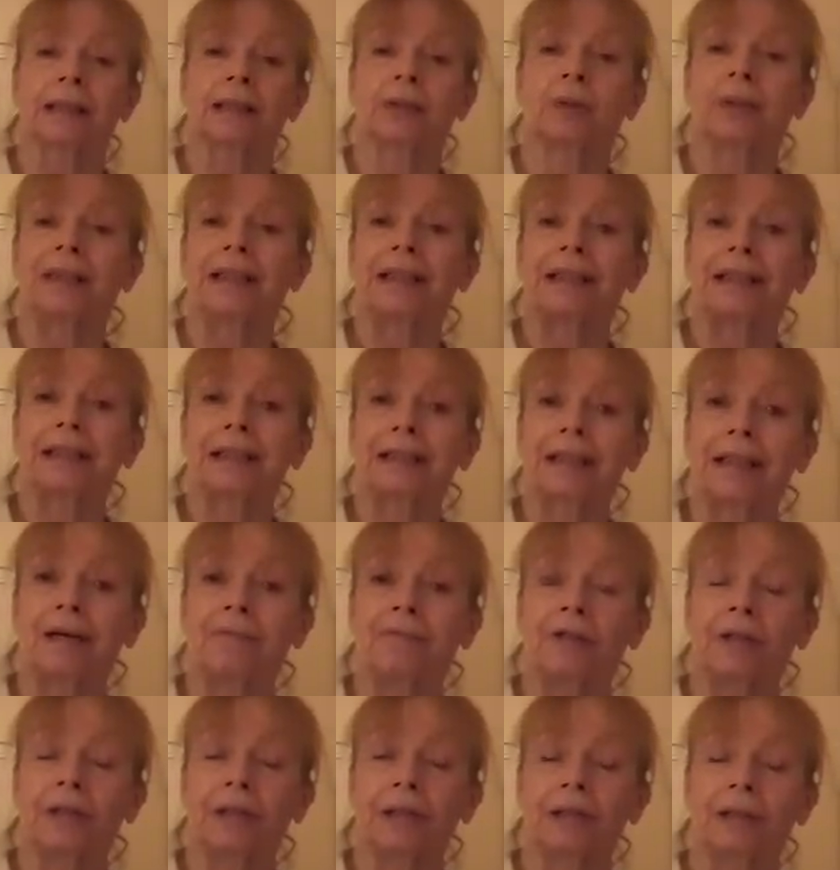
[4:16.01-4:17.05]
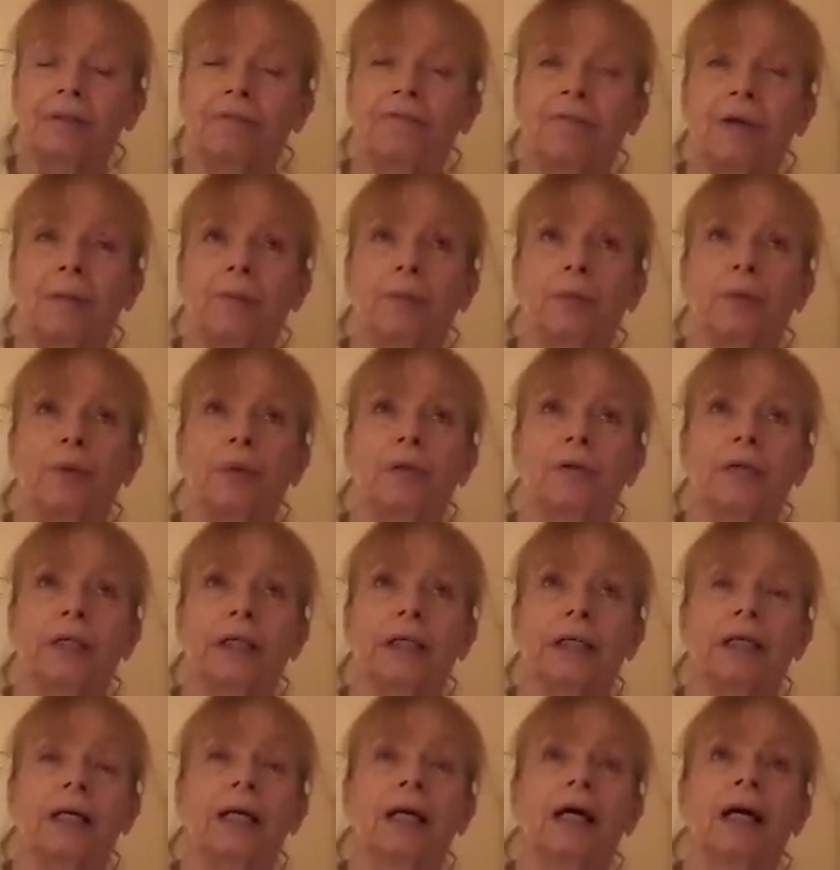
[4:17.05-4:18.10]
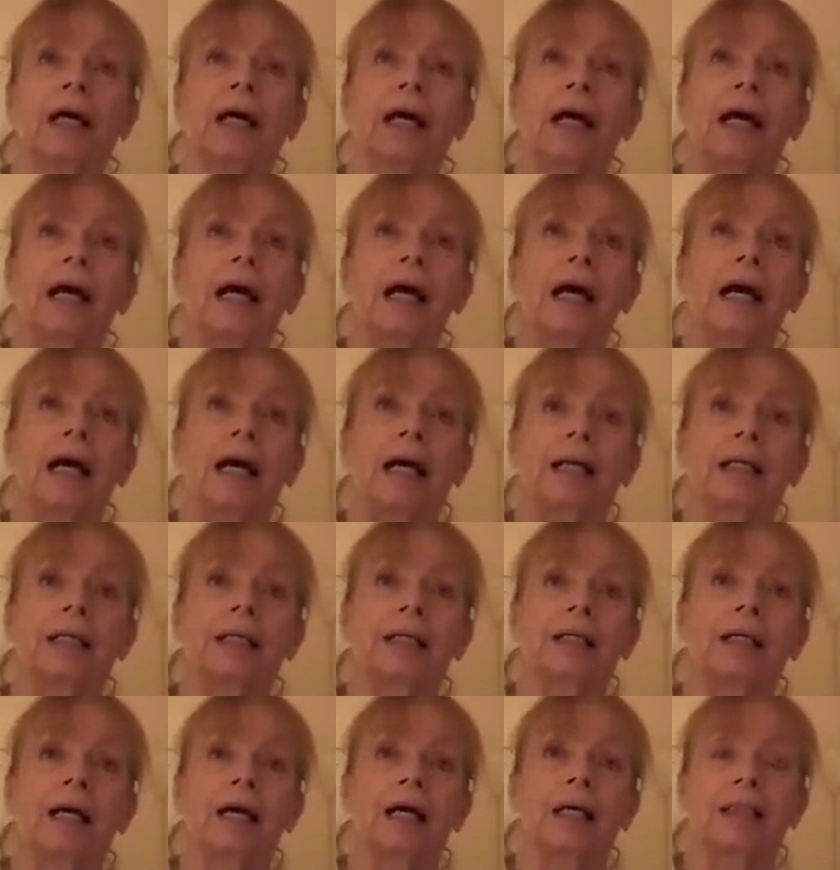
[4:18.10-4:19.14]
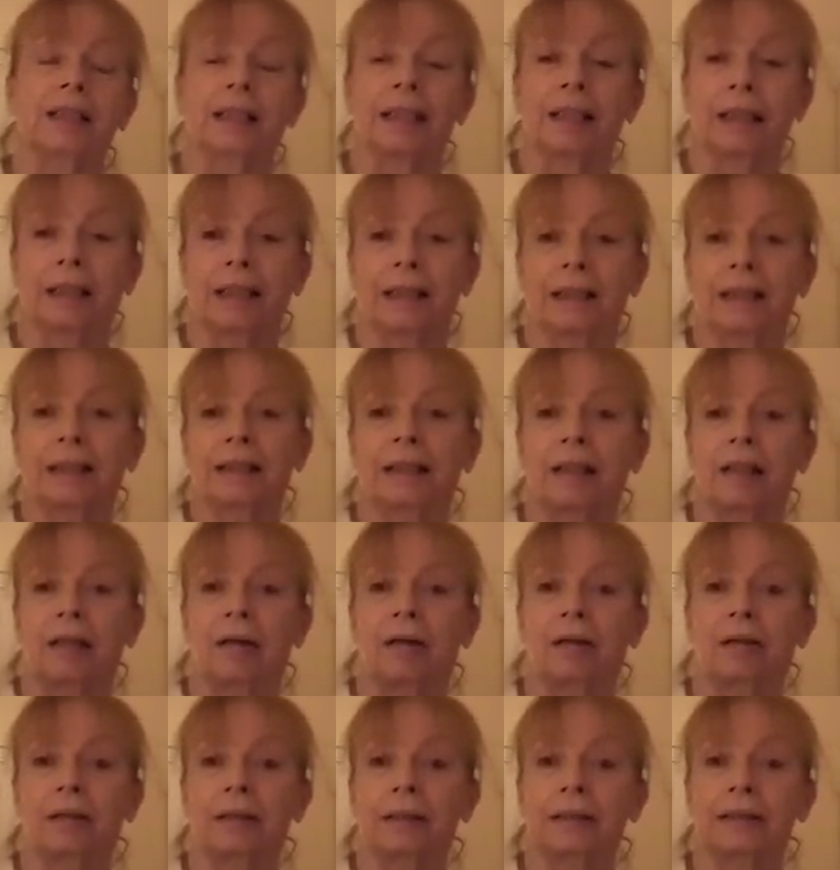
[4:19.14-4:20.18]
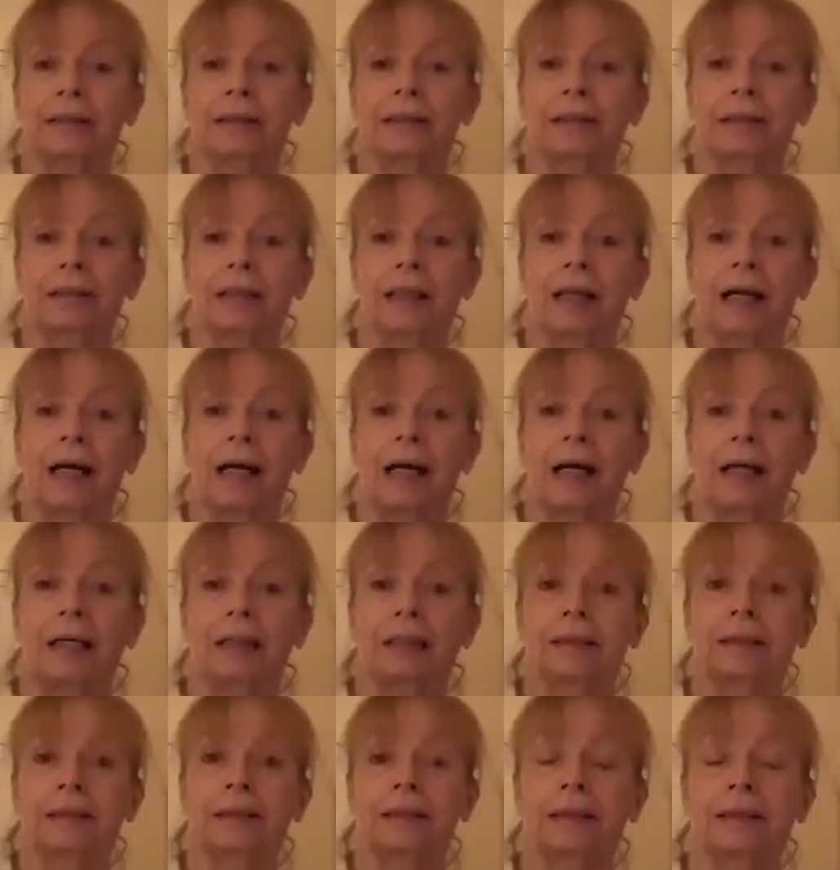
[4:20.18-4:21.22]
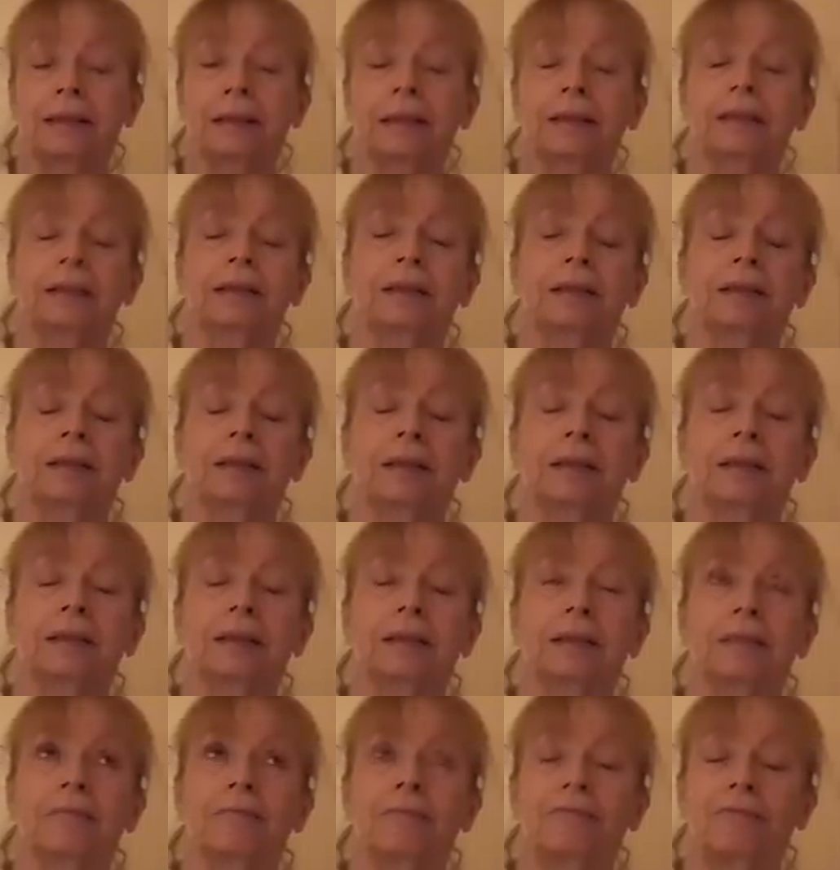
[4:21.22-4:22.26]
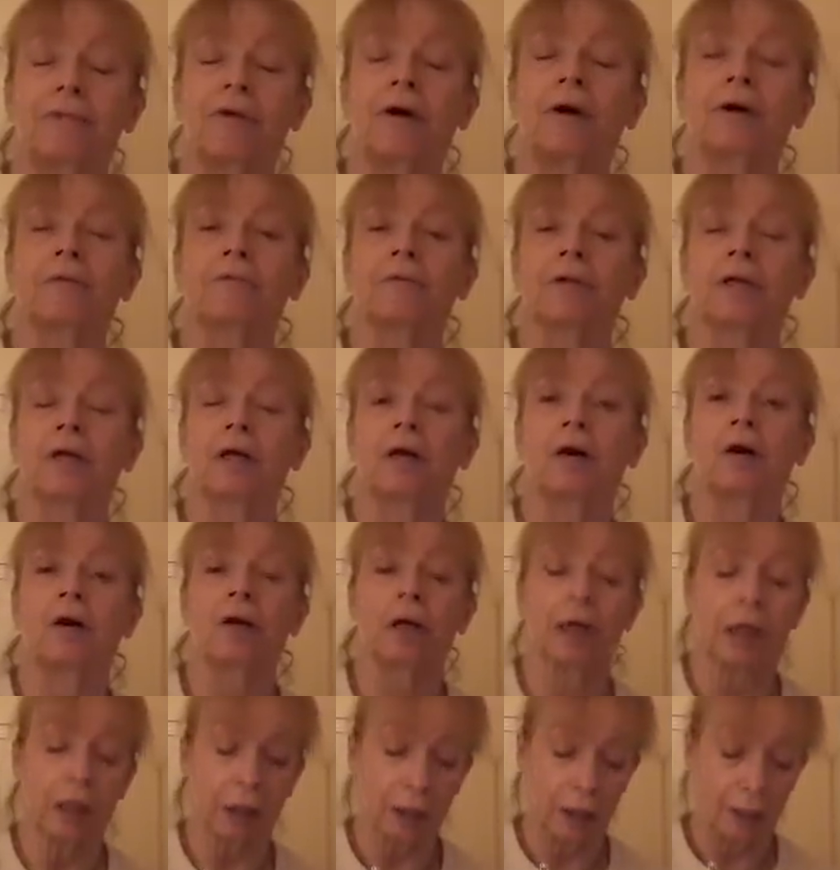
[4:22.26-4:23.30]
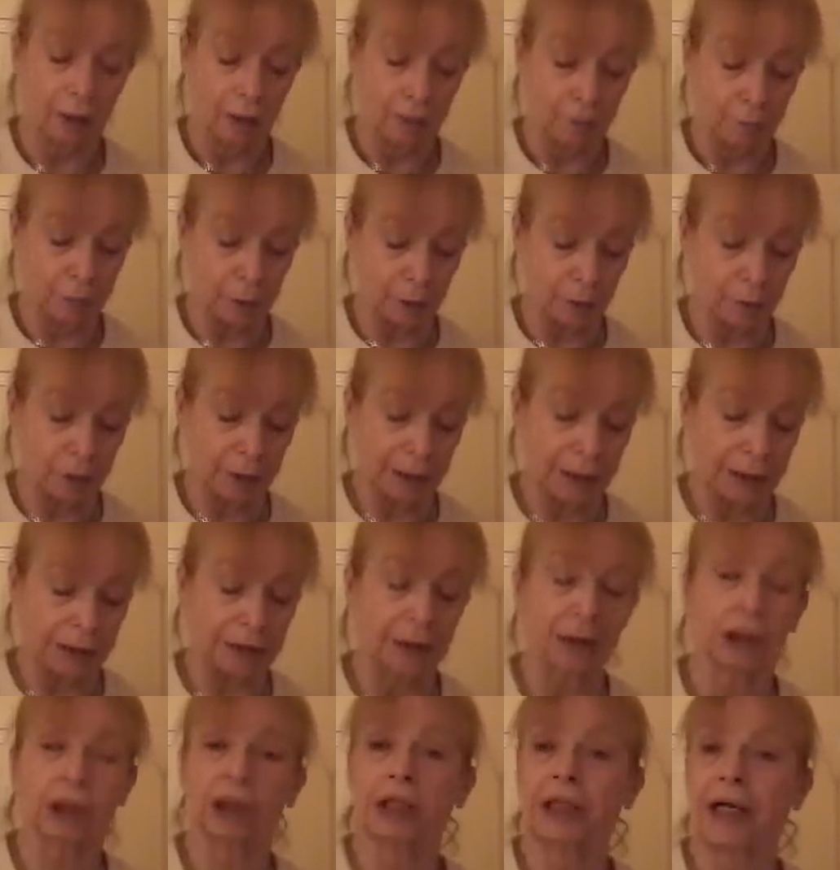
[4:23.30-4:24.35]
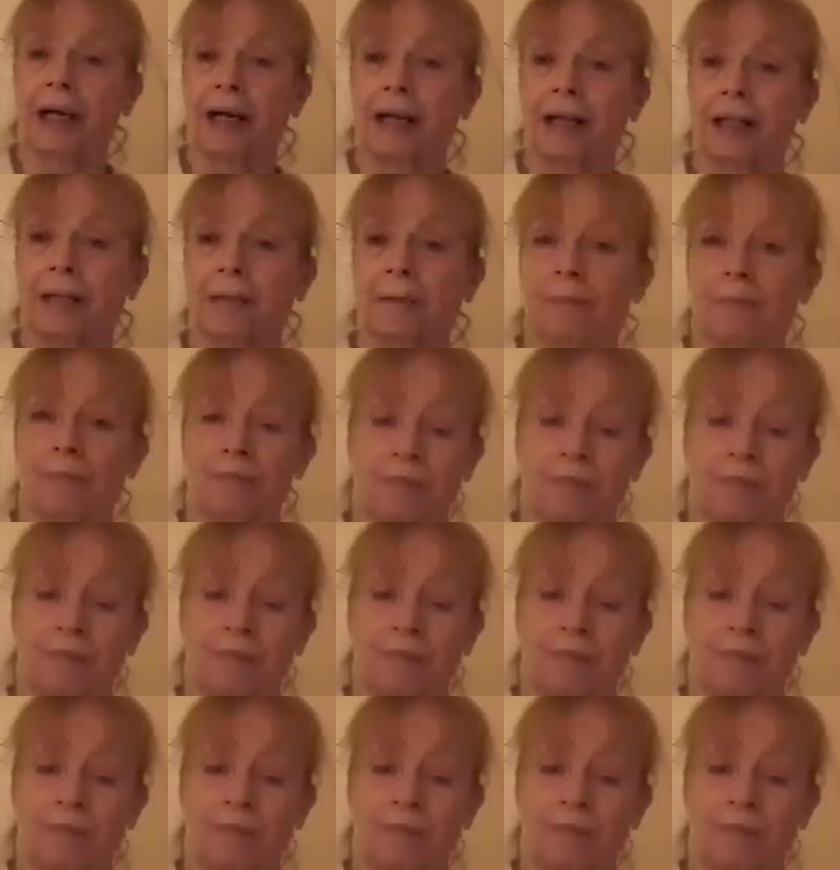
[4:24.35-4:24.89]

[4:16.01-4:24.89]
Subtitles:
27th of February. And I think it starts at 5 o'clock. But you'll need to check